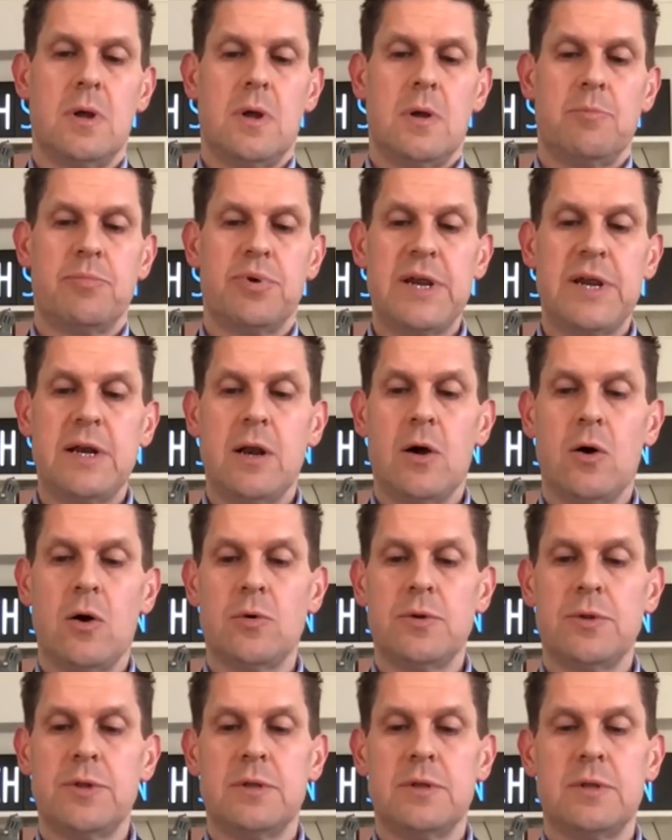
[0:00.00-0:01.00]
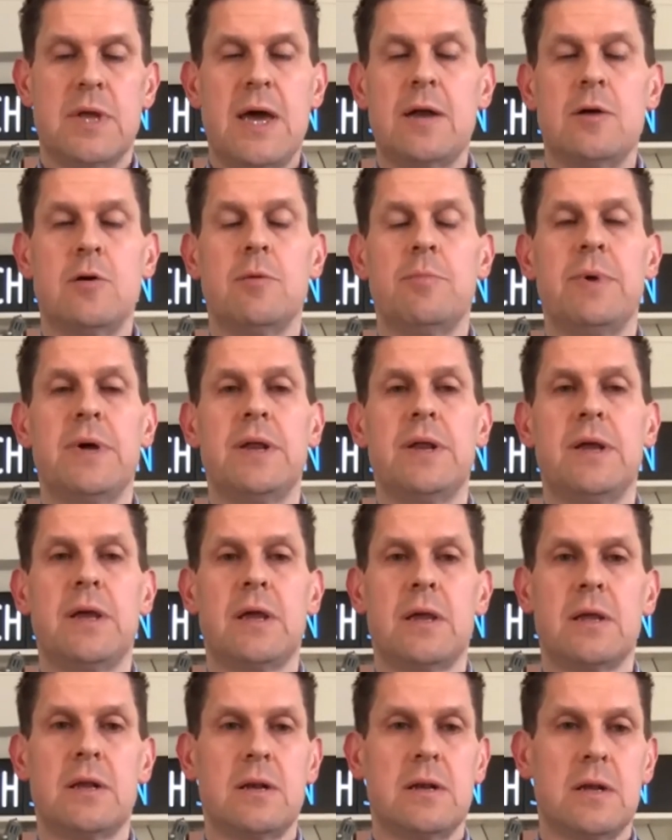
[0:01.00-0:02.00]
preload and header
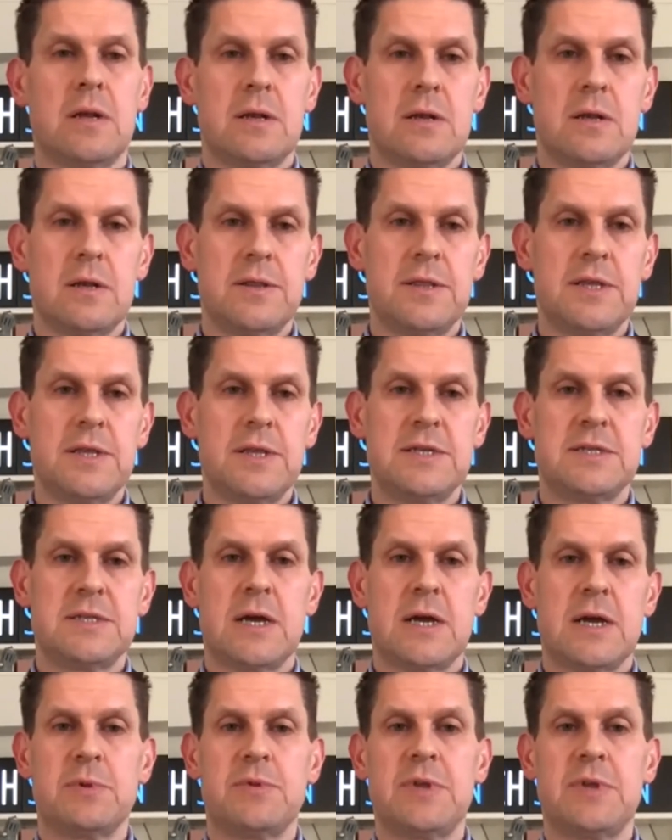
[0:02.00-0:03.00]
bidding and, and, and, these type of